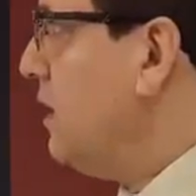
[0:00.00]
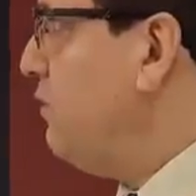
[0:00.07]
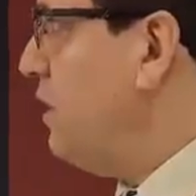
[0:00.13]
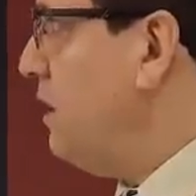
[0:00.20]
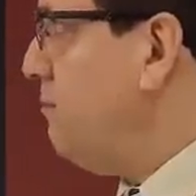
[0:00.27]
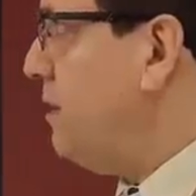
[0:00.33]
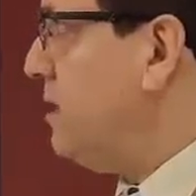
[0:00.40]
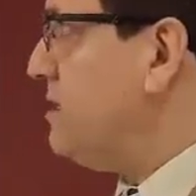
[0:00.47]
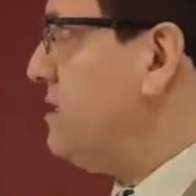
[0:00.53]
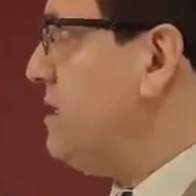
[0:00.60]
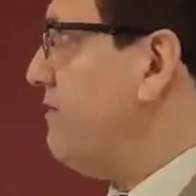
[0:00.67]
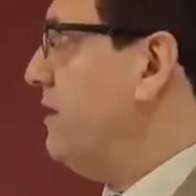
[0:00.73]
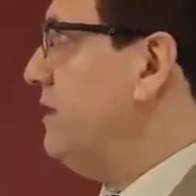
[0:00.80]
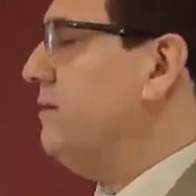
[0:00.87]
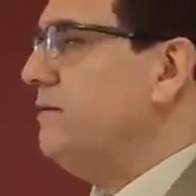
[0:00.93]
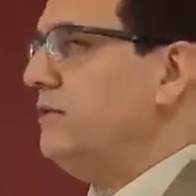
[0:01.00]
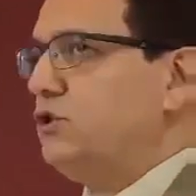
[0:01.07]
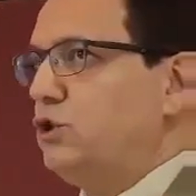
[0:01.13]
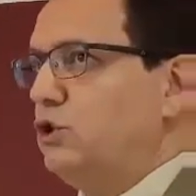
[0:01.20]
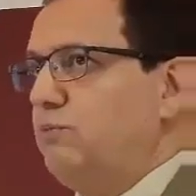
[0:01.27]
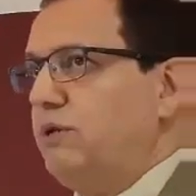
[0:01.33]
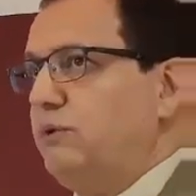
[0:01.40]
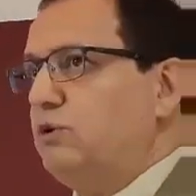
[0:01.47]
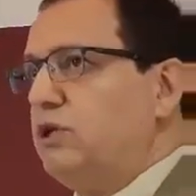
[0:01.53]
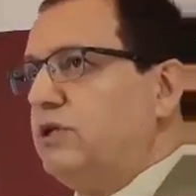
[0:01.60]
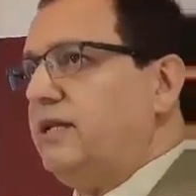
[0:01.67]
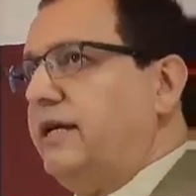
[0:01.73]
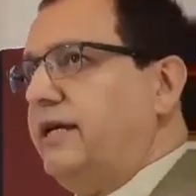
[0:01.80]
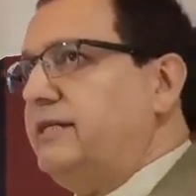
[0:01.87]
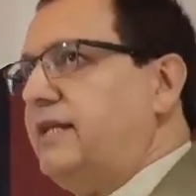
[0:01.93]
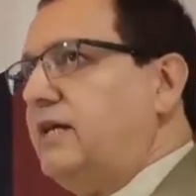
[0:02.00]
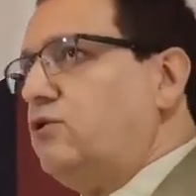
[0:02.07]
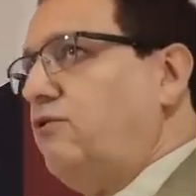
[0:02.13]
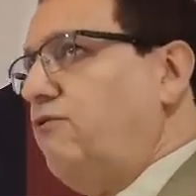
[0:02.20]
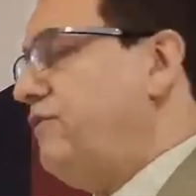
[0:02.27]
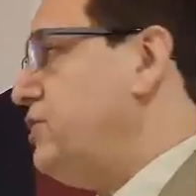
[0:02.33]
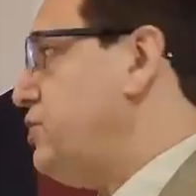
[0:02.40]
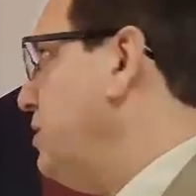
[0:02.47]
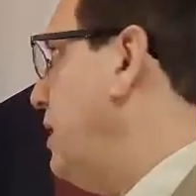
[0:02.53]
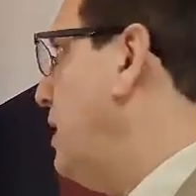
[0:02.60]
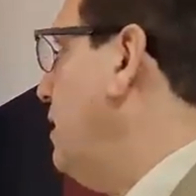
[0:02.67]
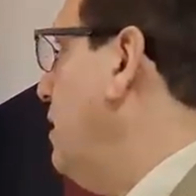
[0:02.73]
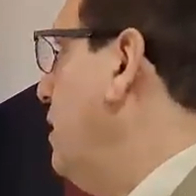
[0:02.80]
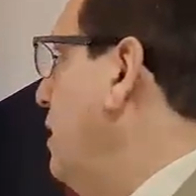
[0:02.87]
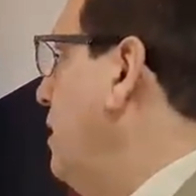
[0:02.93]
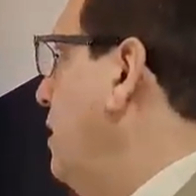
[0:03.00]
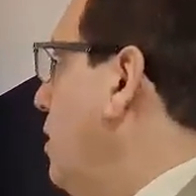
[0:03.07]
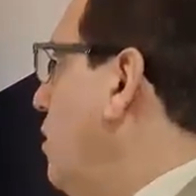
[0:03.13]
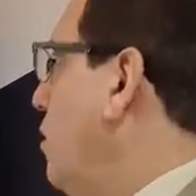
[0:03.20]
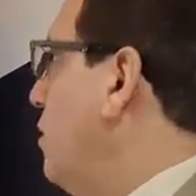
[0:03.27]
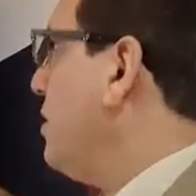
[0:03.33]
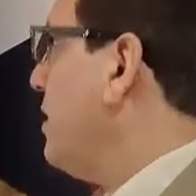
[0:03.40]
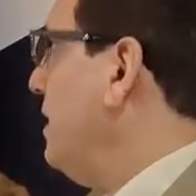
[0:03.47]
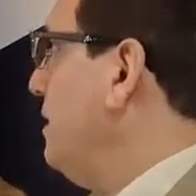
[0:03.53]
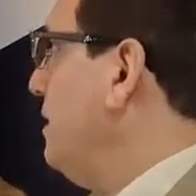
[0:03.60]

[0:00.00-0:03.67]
Even number 7, should be put it in the conventional or